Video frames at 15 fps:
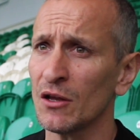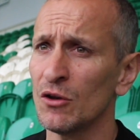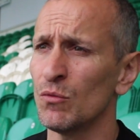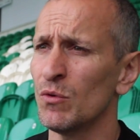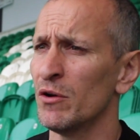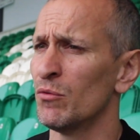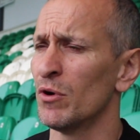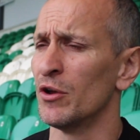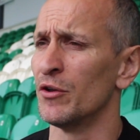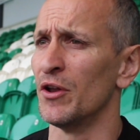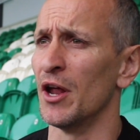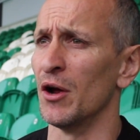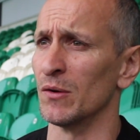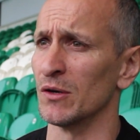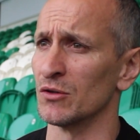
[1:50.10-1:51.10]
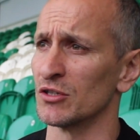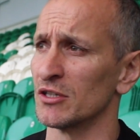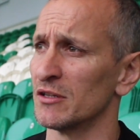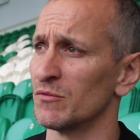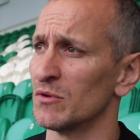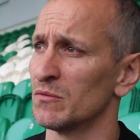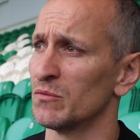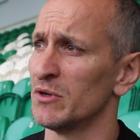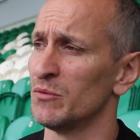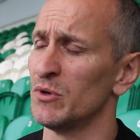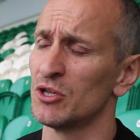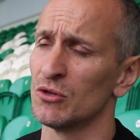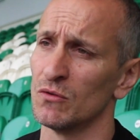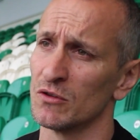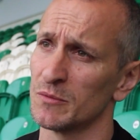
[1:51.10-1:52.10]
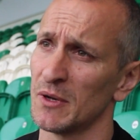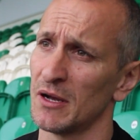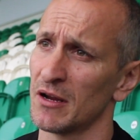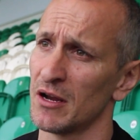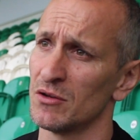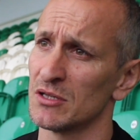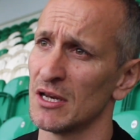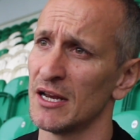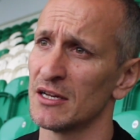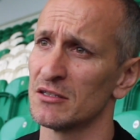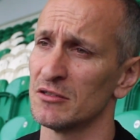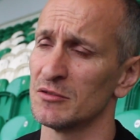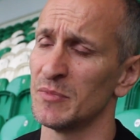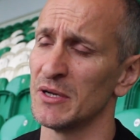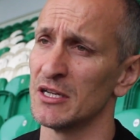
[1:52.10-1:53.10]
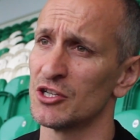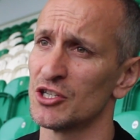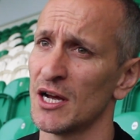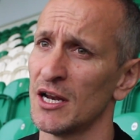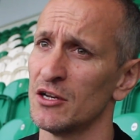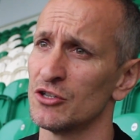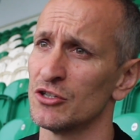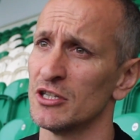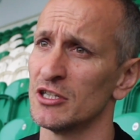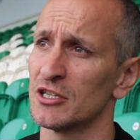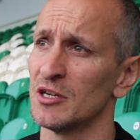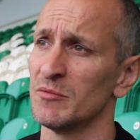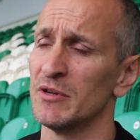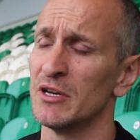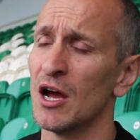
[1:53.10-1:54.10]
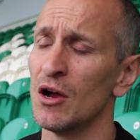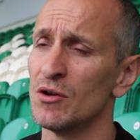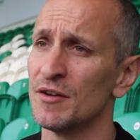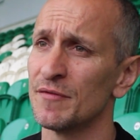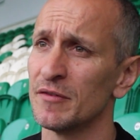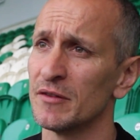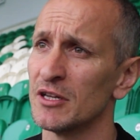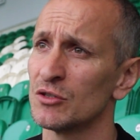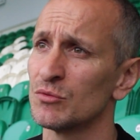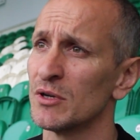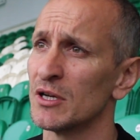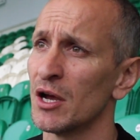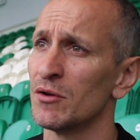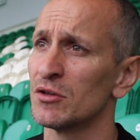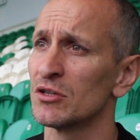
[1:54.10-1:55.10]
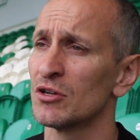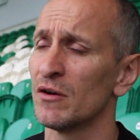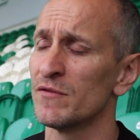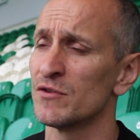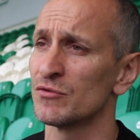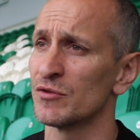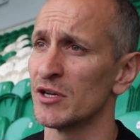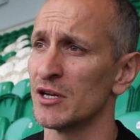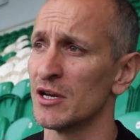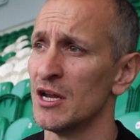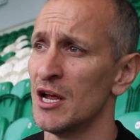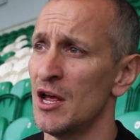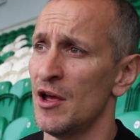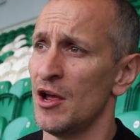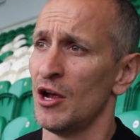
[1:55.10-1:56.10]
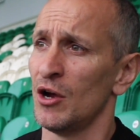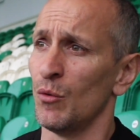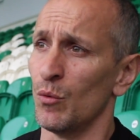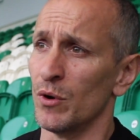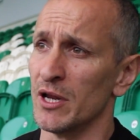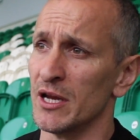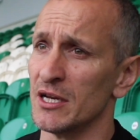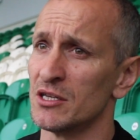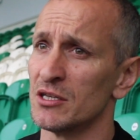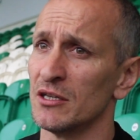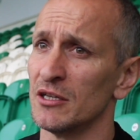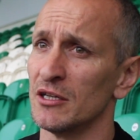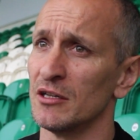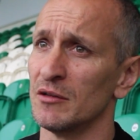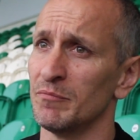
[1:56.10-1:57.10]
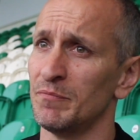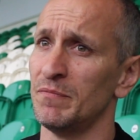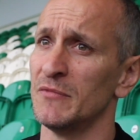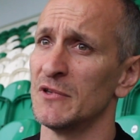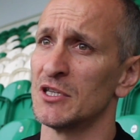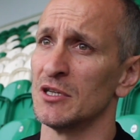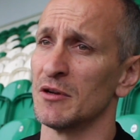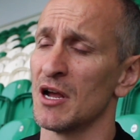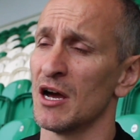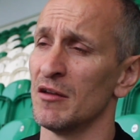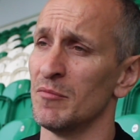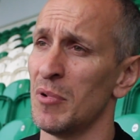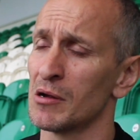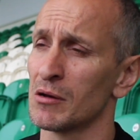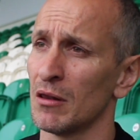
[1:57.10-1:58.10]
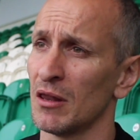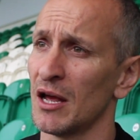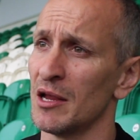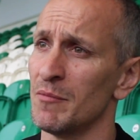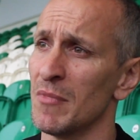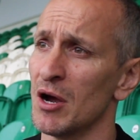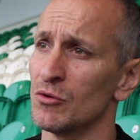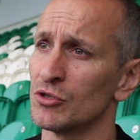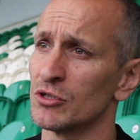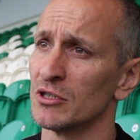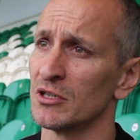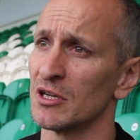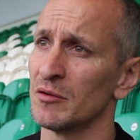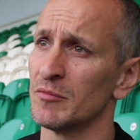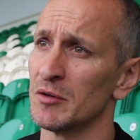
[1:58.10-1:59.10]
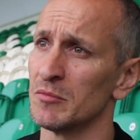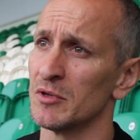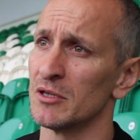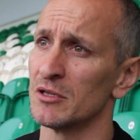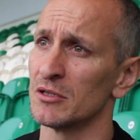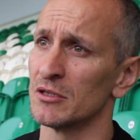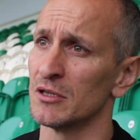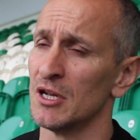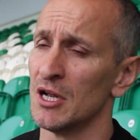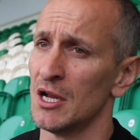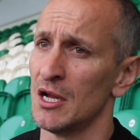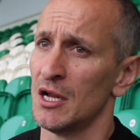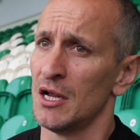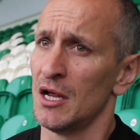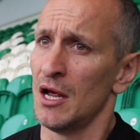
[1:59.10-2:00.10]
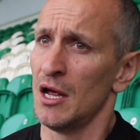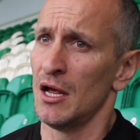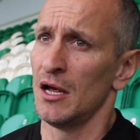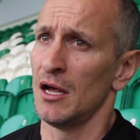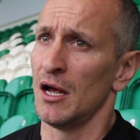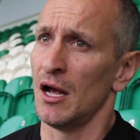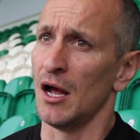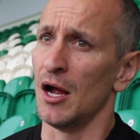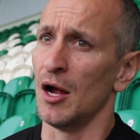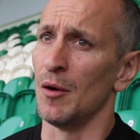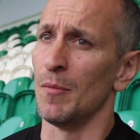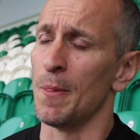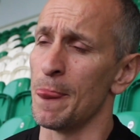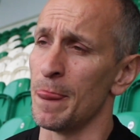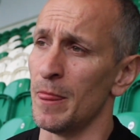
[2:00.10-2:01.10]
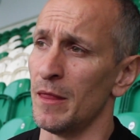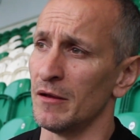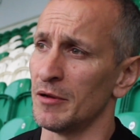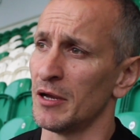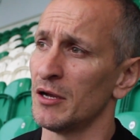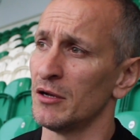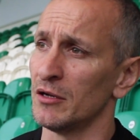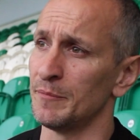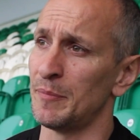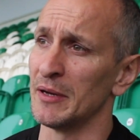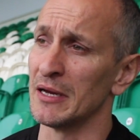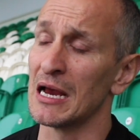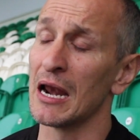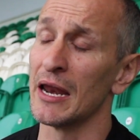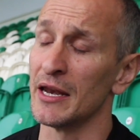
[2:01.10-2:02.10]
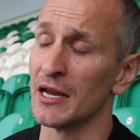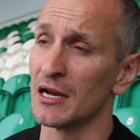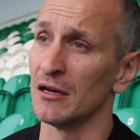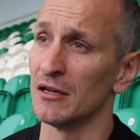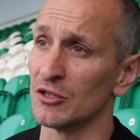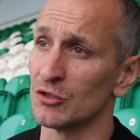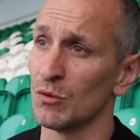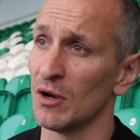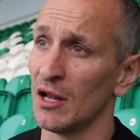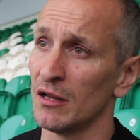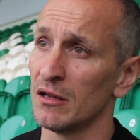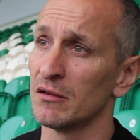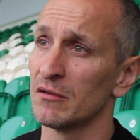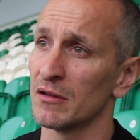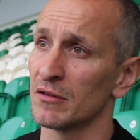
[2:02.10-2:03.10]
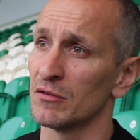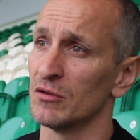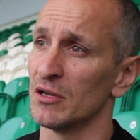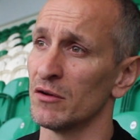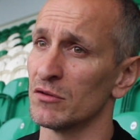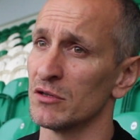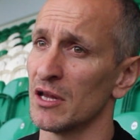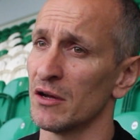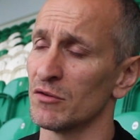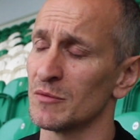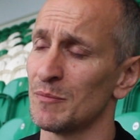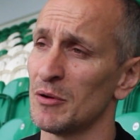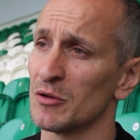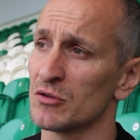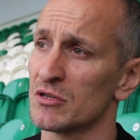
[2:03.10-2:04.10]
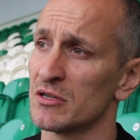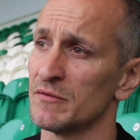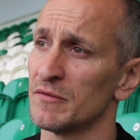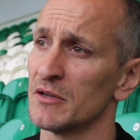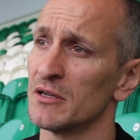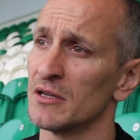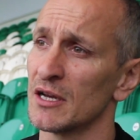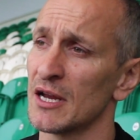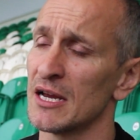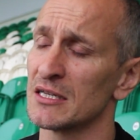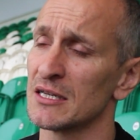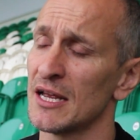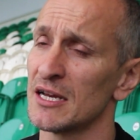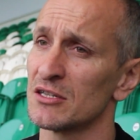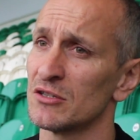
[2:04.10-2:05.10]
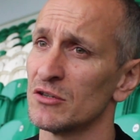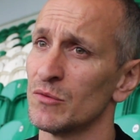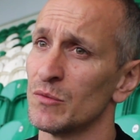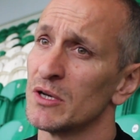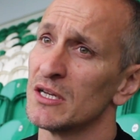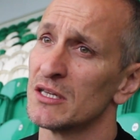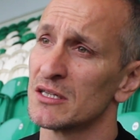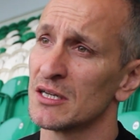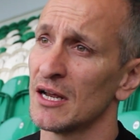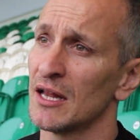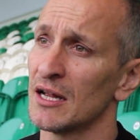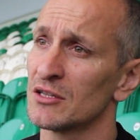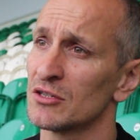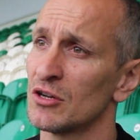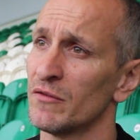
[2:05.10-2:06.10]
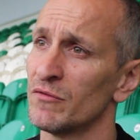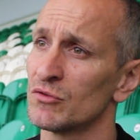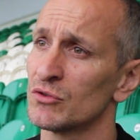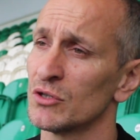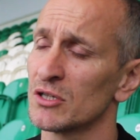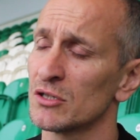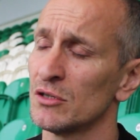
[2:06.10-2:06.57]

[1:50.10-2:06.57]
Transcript: We're under no illusion. We, we, talked about going to Leicester as being a challenge, and it's going to be no different this week going to Coventry. And we need to to kind of bottle that emotion and commitment and um, being clinical as well. I thought that was, that was a positive uh, against Leicester, and we need to take that to Coventry on